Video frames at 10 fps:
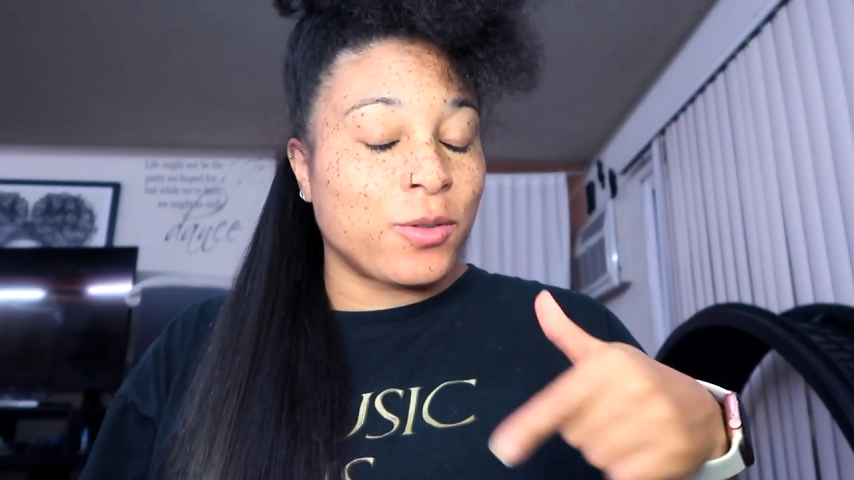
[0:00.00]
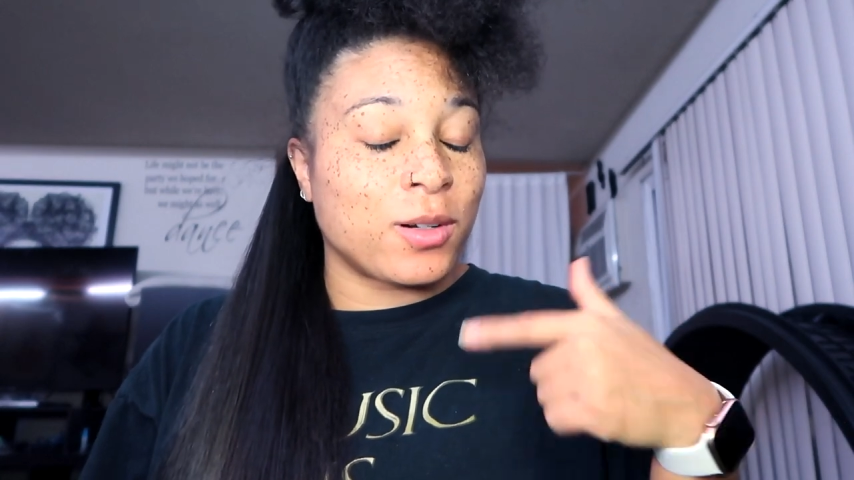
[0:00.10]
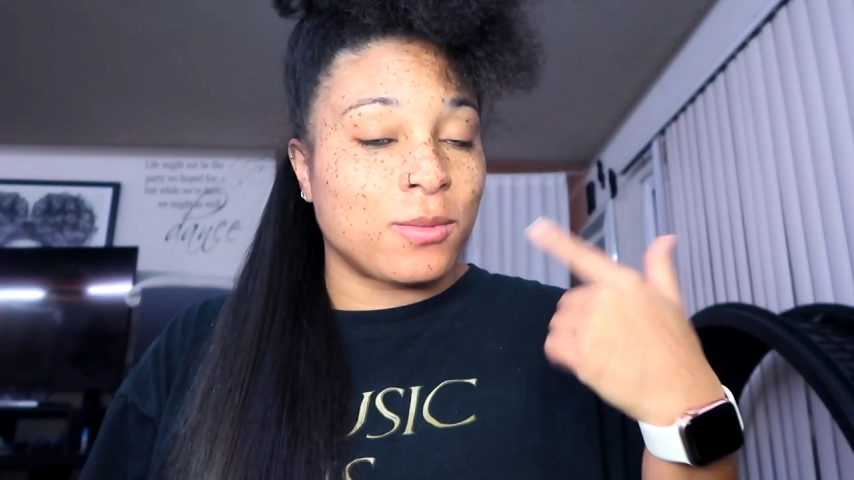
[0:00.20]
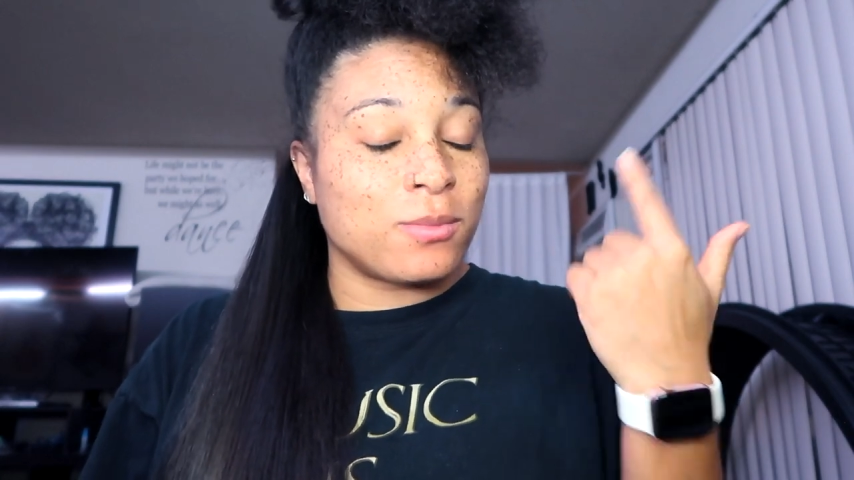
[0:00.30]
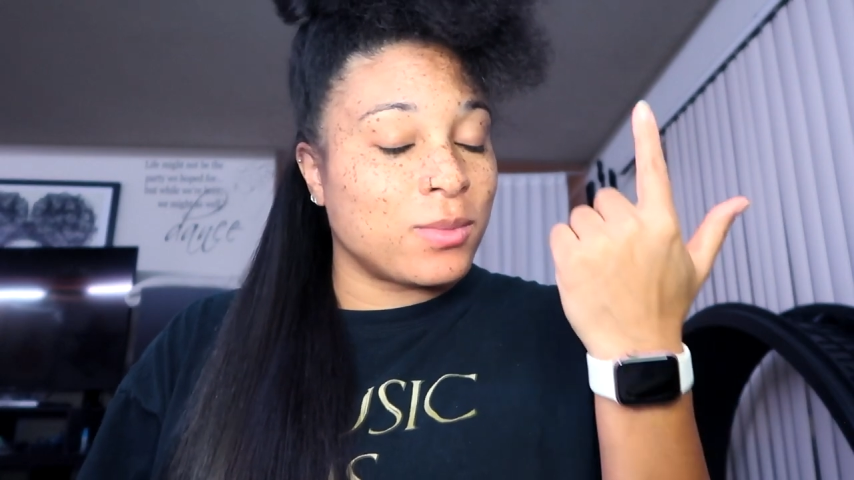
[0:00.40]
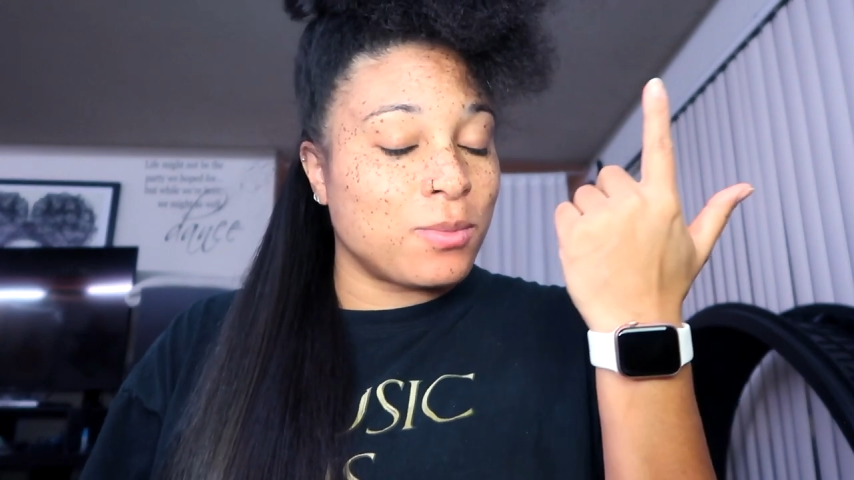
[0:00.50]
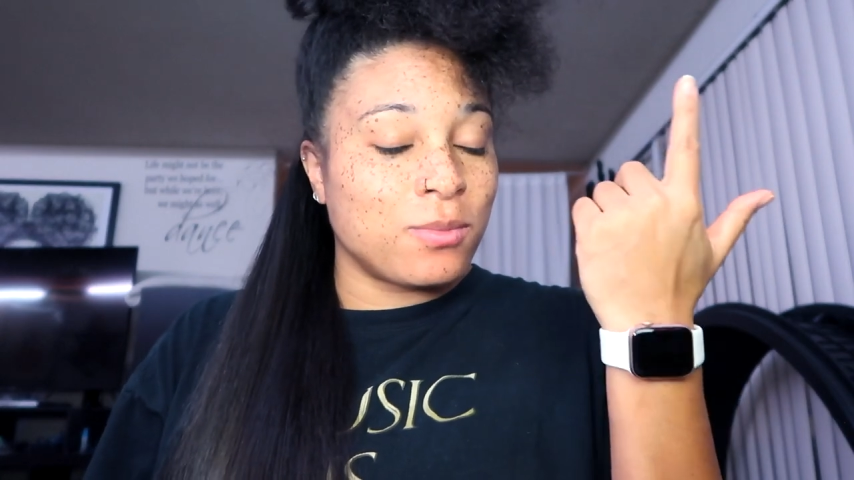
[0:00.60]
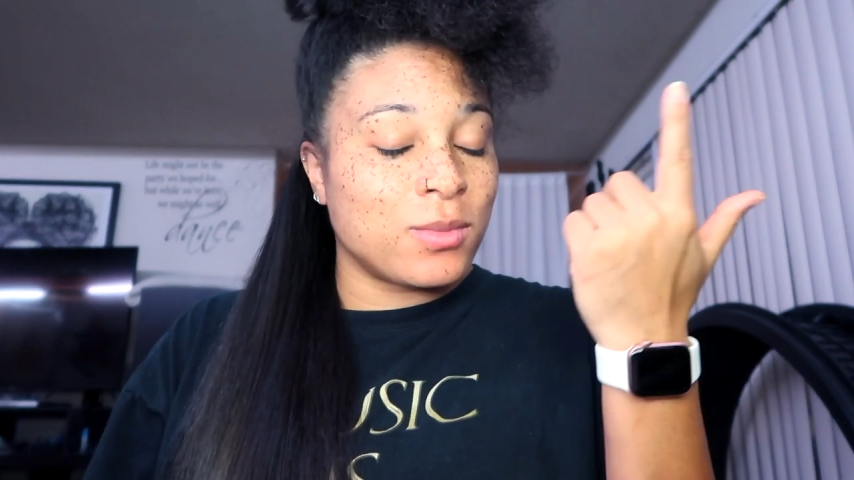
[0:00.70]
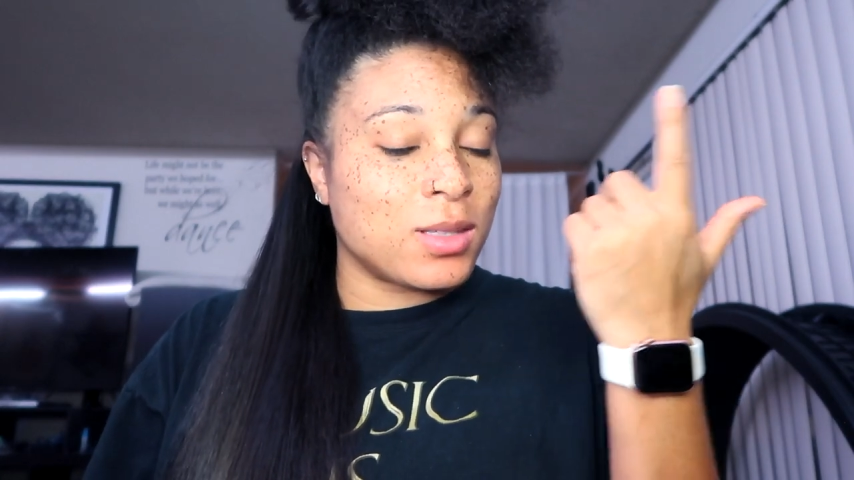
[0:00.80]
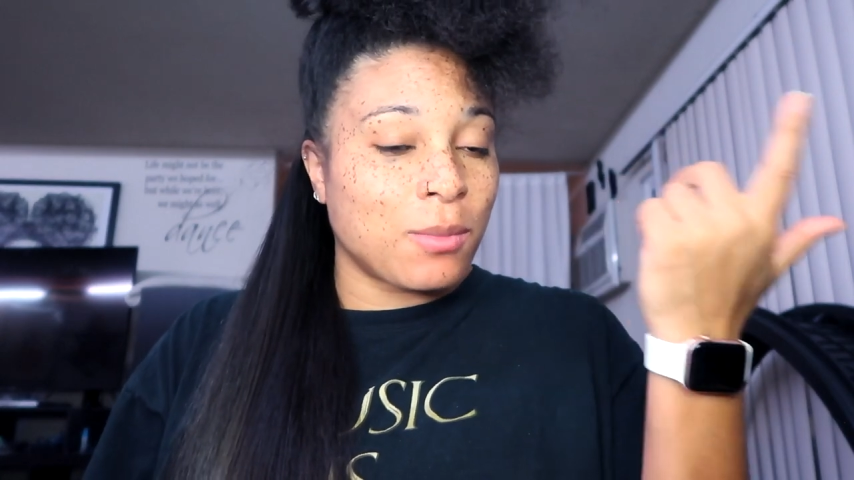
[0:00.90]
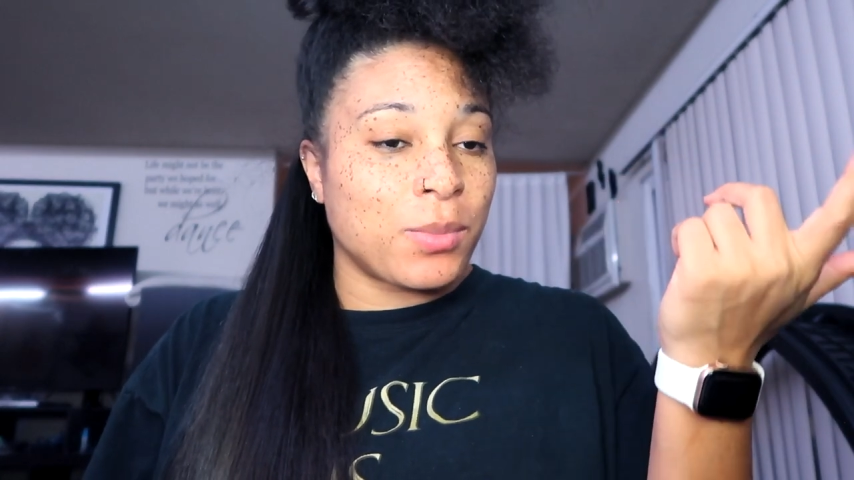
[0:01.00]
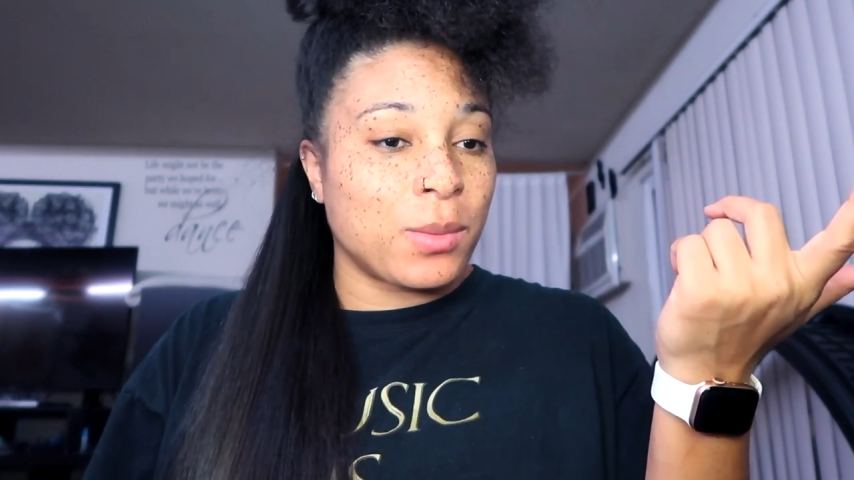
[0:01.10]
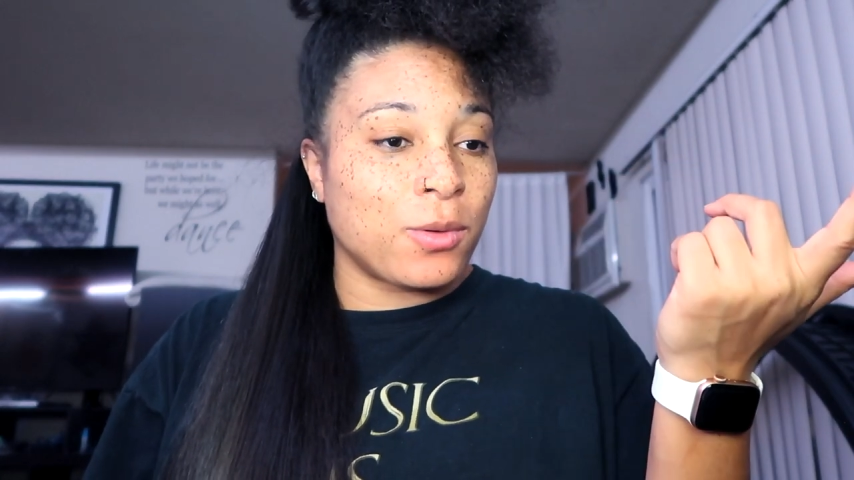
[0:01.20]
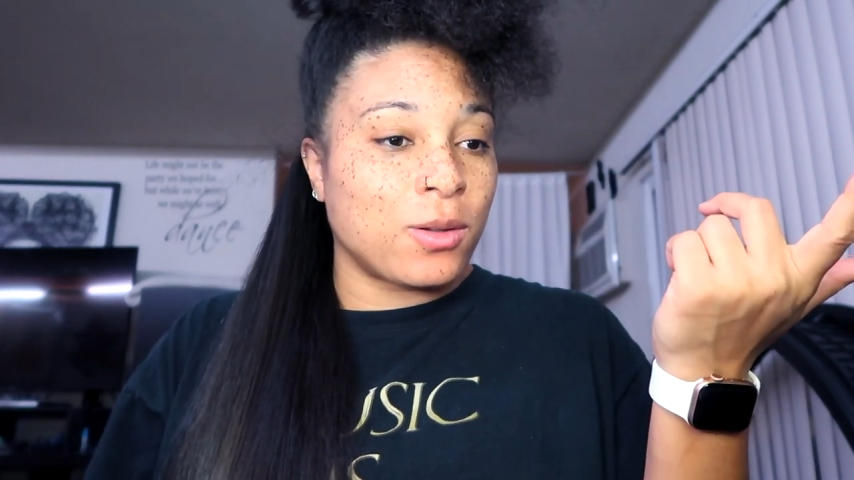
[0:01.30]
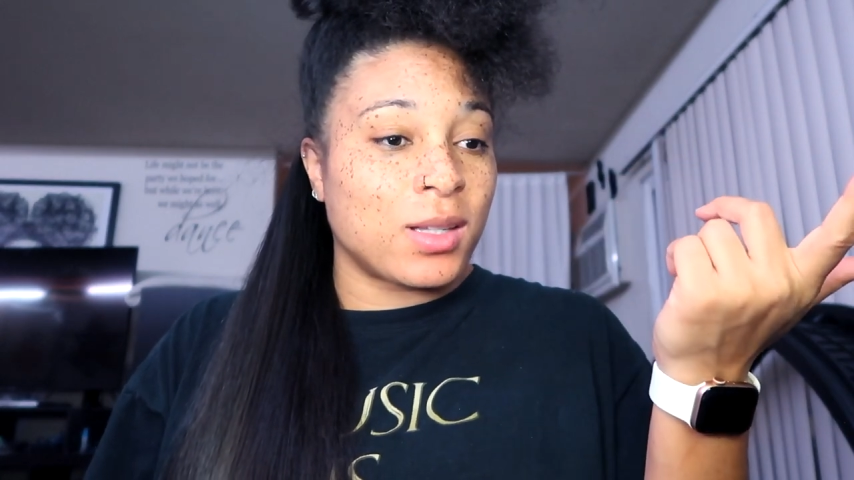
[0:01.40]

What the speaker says: For some people,